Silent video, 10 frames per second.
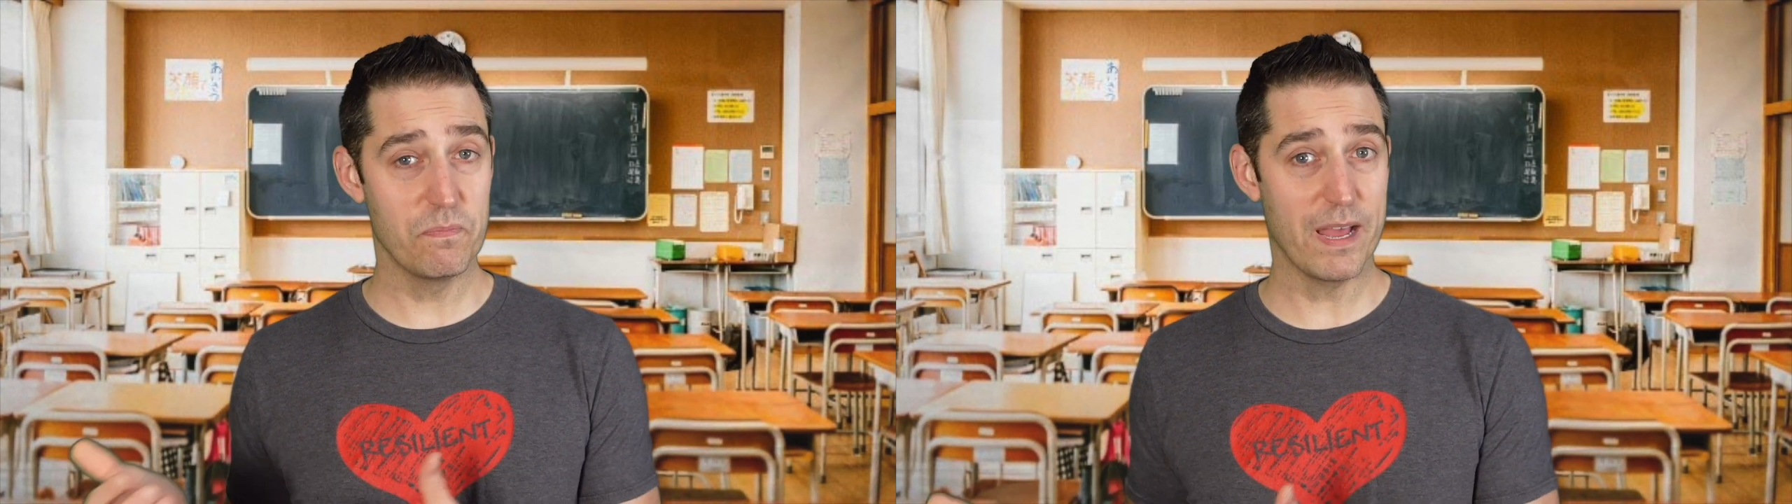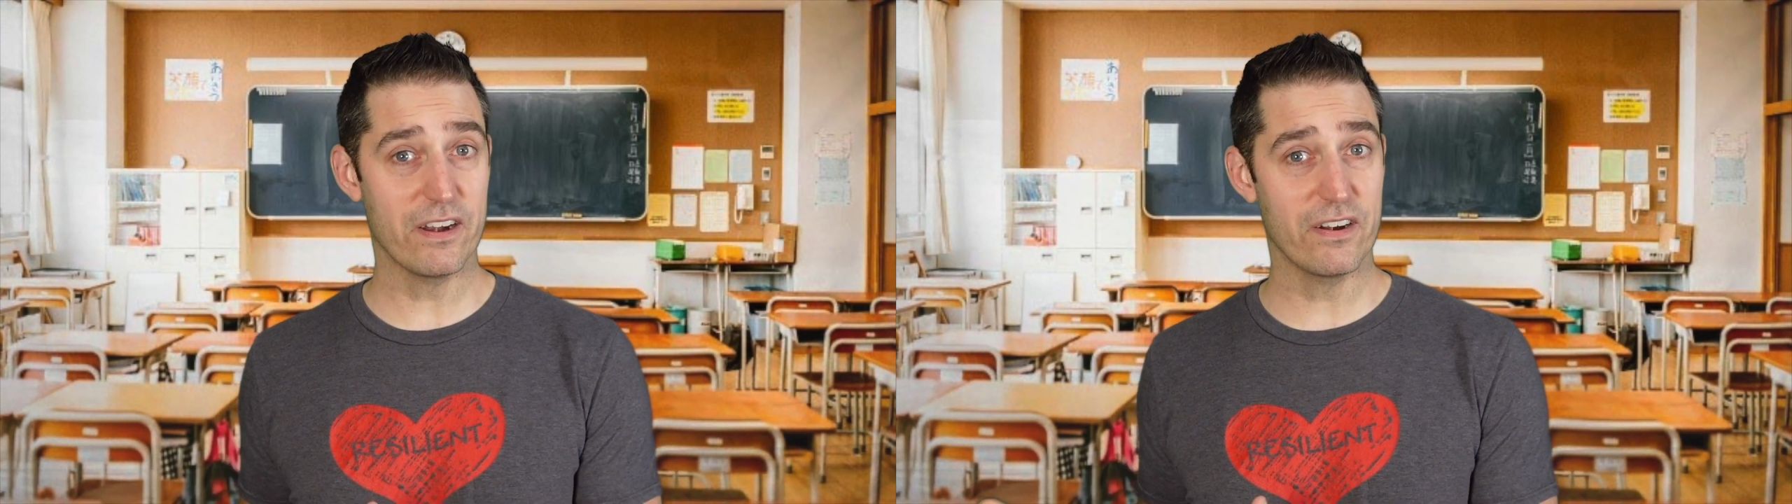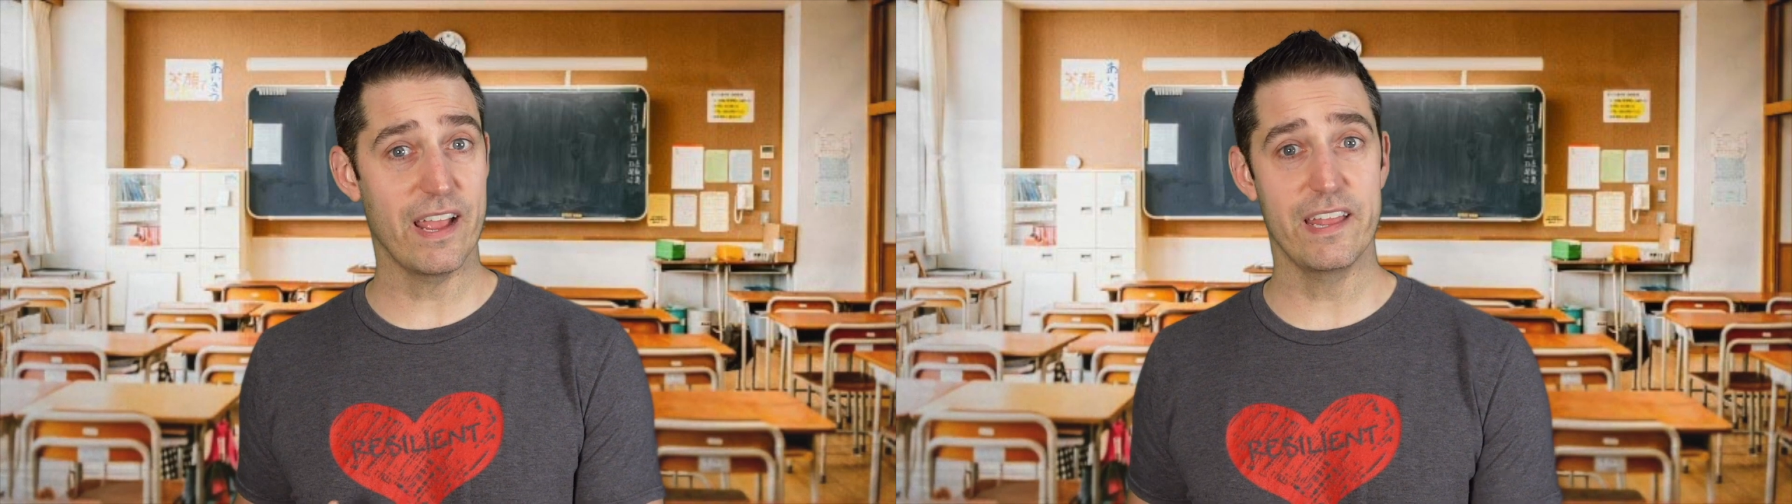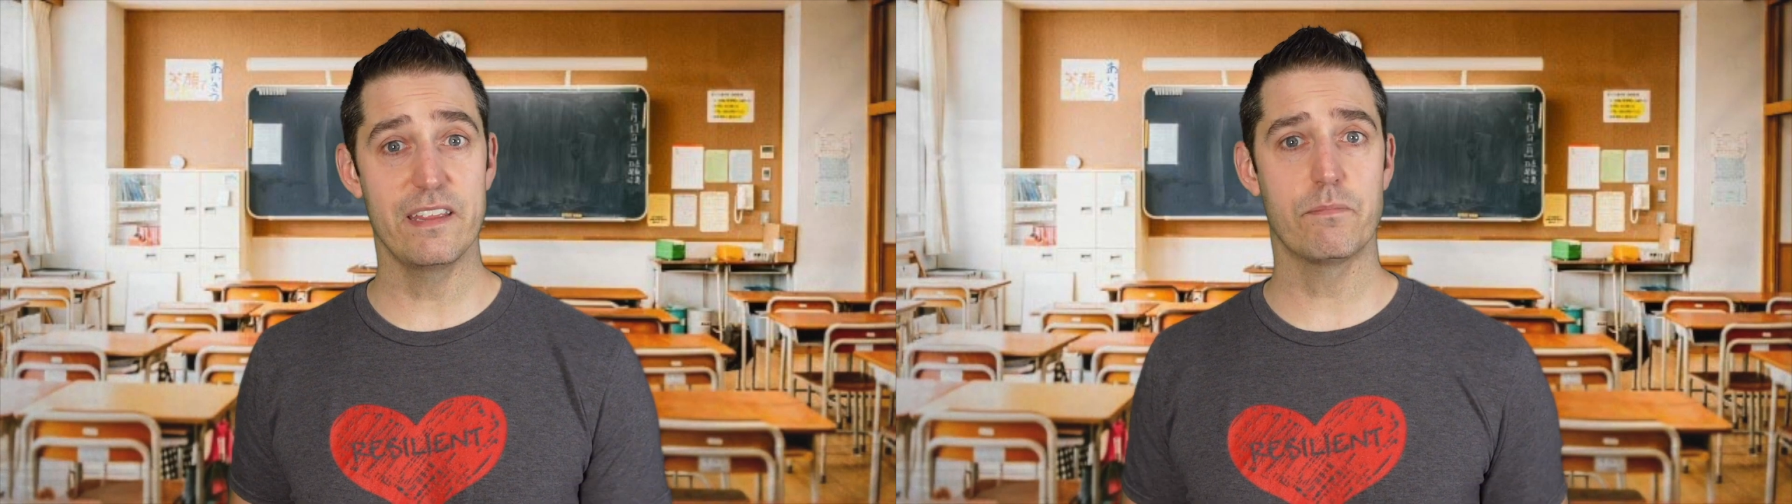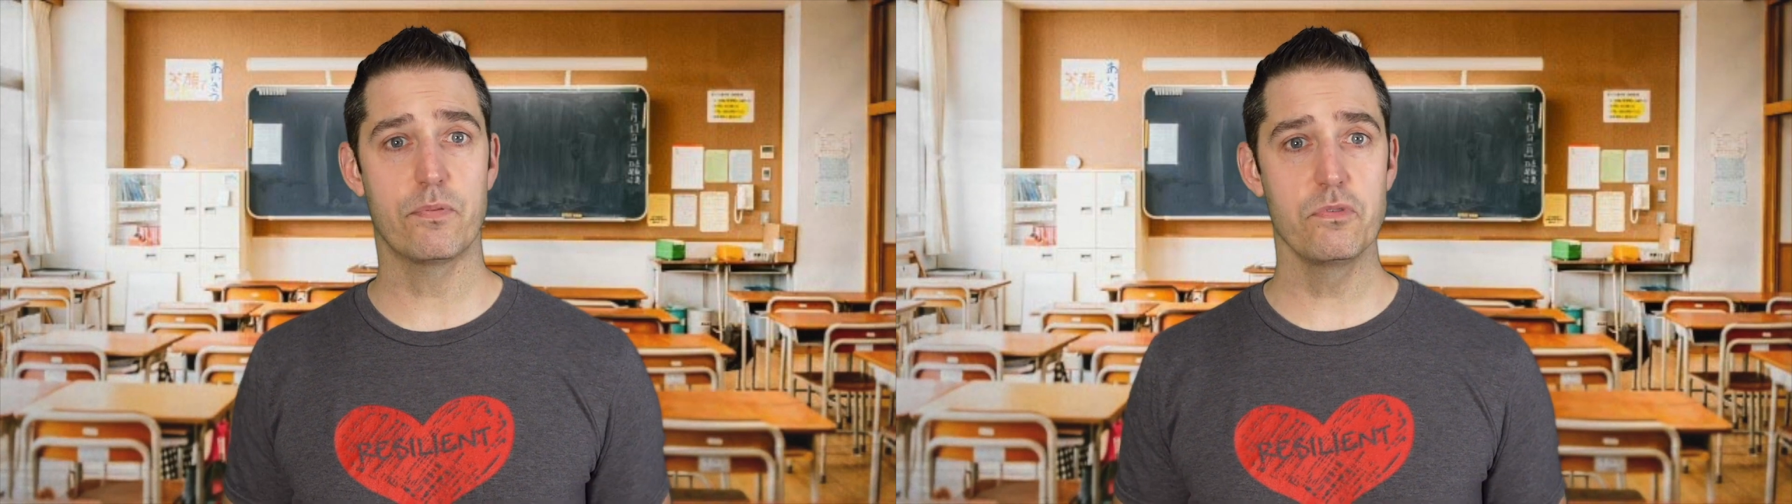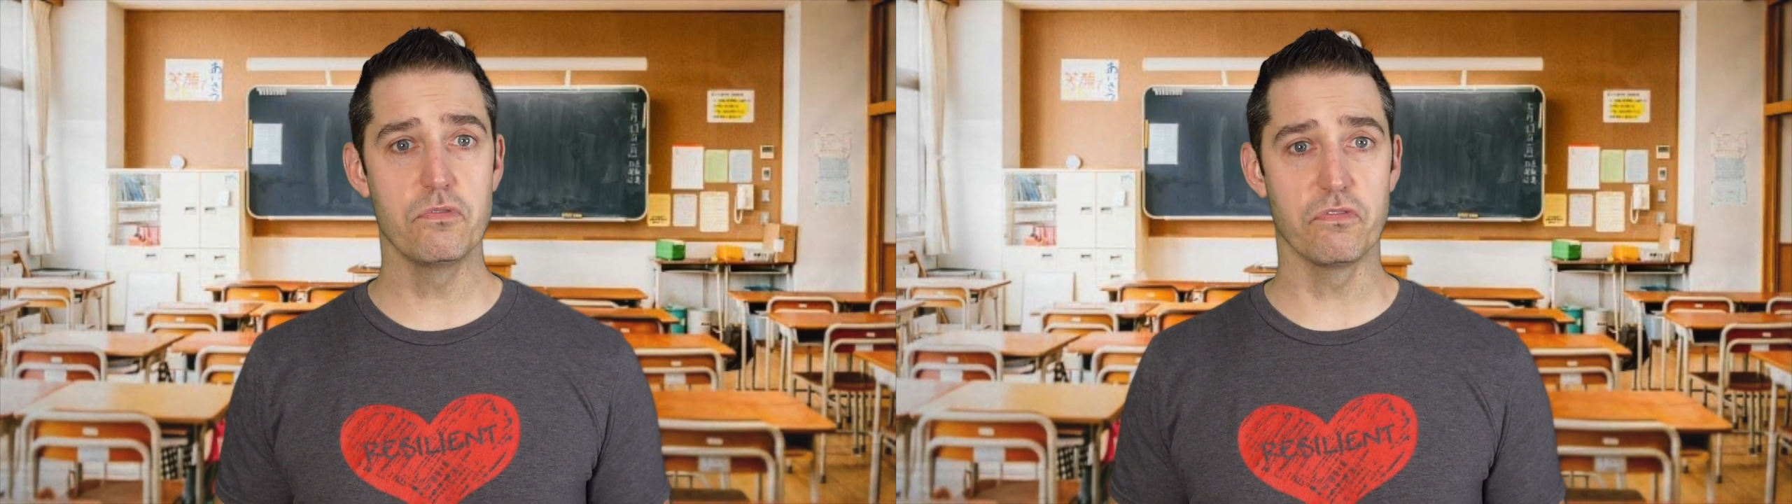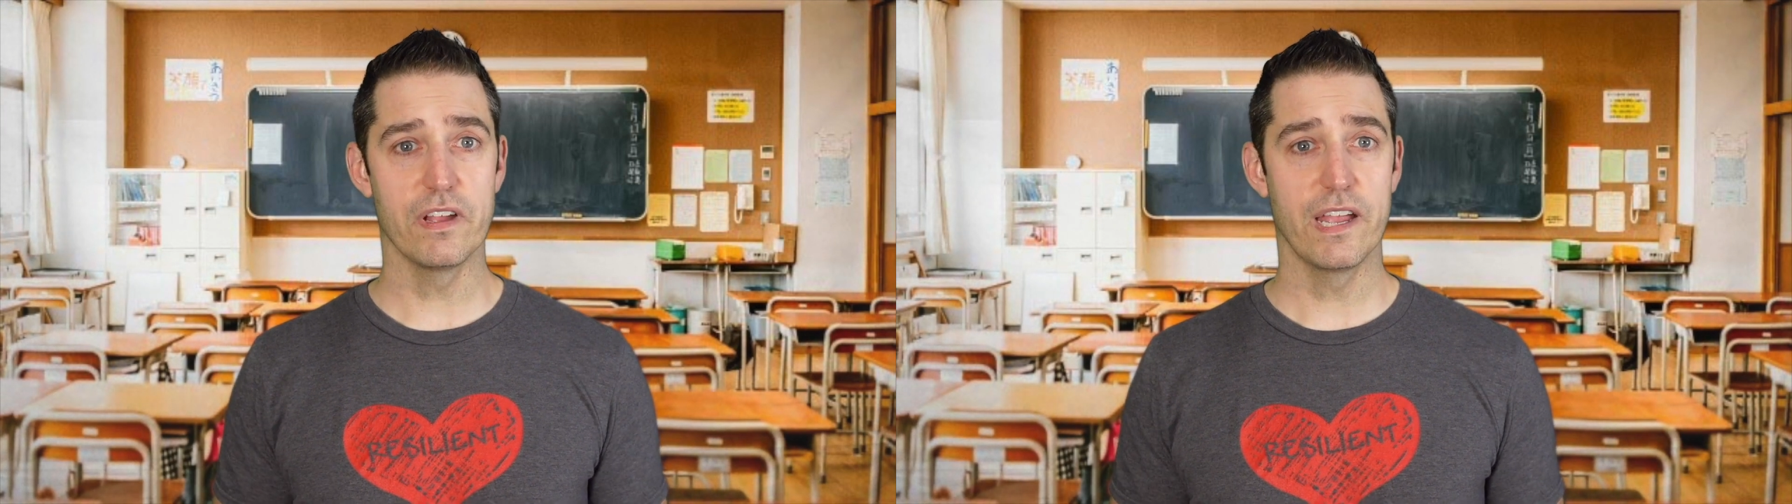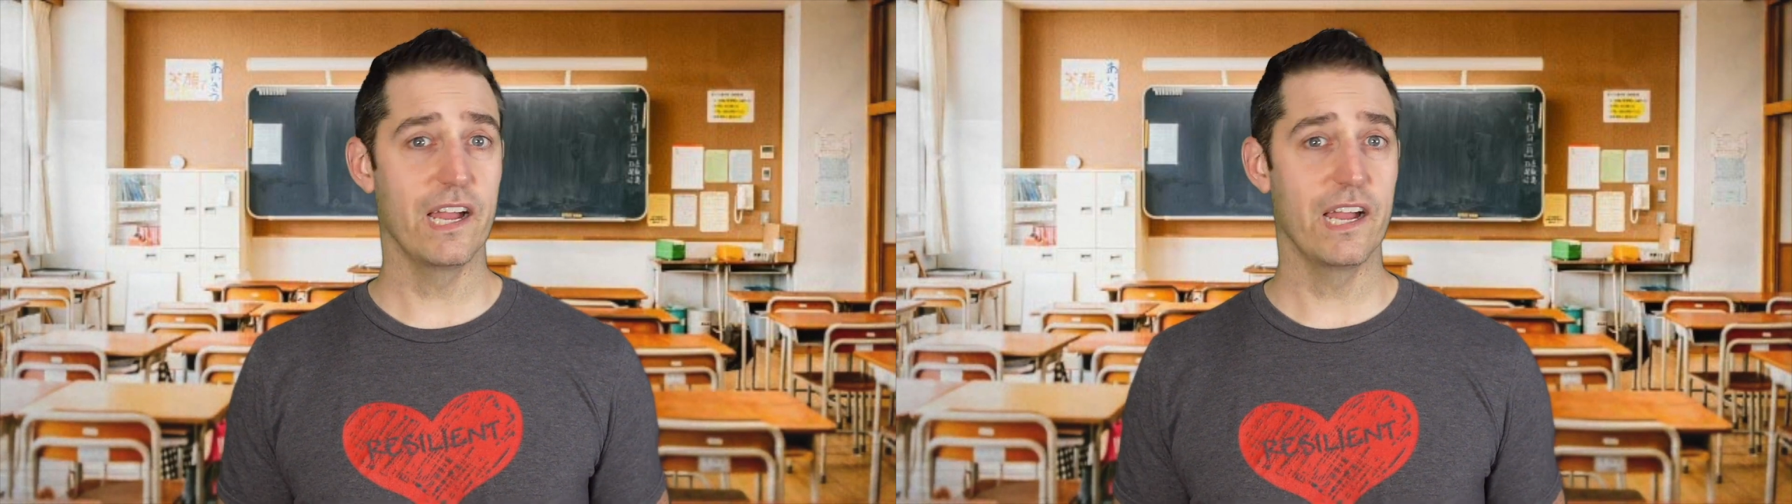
better and improve.